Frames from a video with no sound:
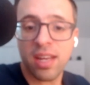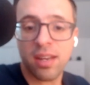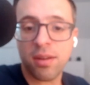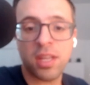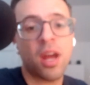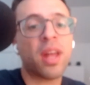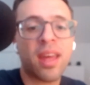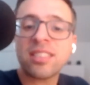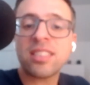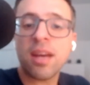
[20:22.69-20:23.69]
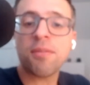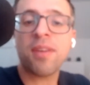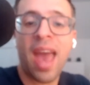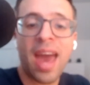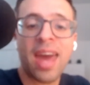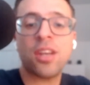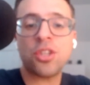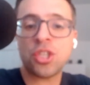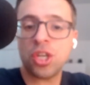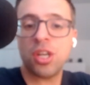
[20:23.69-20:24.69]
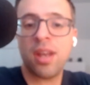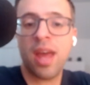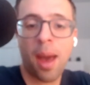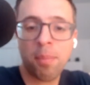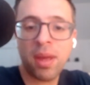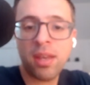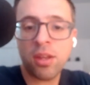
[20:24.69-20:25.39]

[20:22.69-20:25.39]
You know, like that stuff can and should happen.